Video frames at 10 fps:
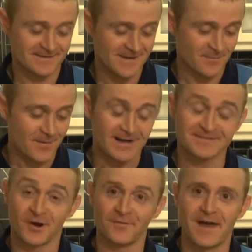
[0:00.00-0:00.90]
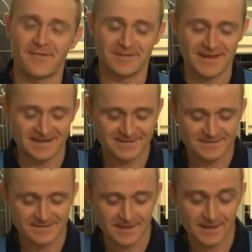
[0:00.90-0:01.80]
Never mind, got there in the end.
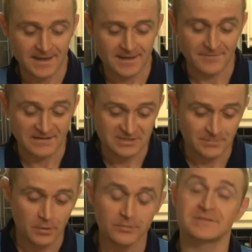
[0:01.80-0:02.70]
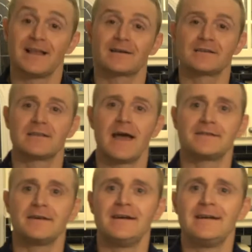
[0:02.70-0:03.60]
Uh, vegetables, like I
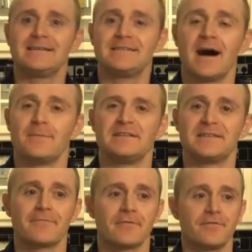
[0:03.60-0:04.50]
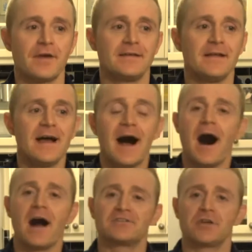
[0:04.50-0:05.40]
said, timing's everything.
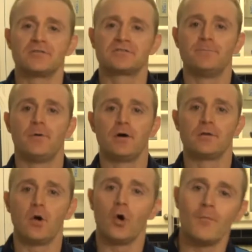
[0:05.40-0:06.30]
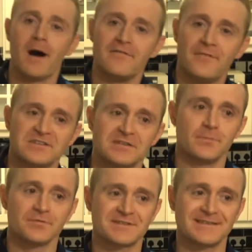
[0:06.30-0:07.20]
I chose to boil all my
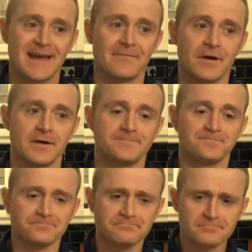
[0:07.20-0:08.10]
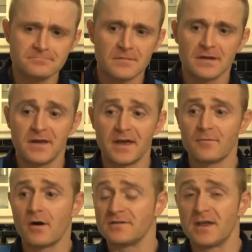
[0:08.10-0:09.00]
vegetables together. Uh,
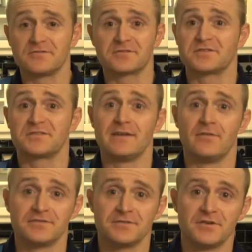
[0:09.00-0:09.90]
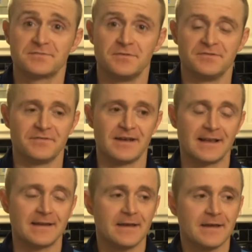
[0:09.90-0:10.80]
well, you know, just to save on saucepans, really.